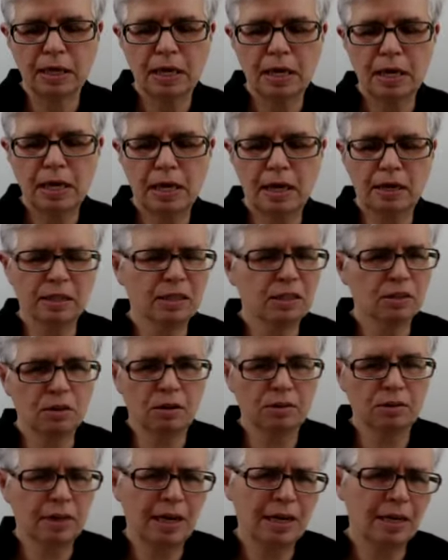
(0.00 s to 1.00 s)
and it's
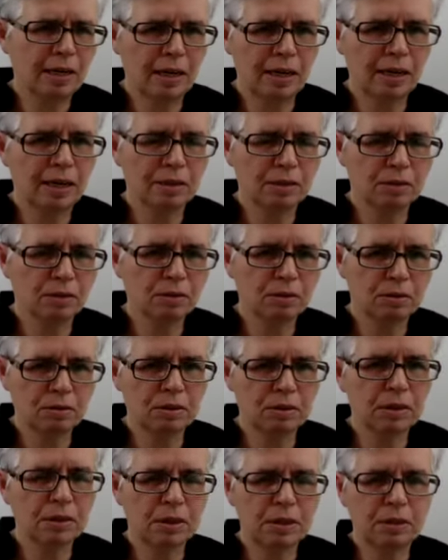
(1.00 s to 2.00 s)
not that hard to do
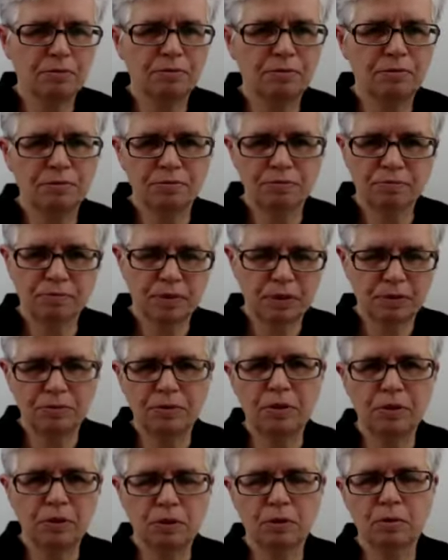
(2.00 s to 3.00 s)
it if if you
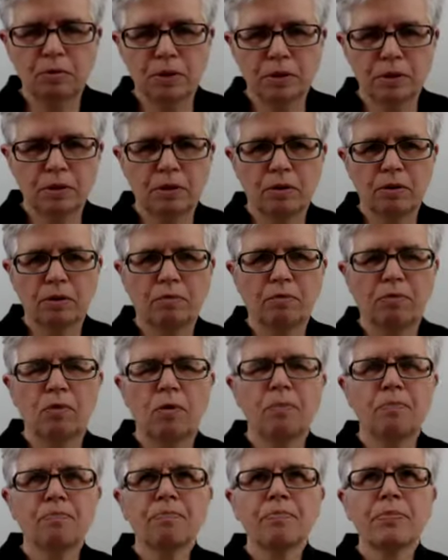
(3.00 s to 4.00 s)
know what to look for.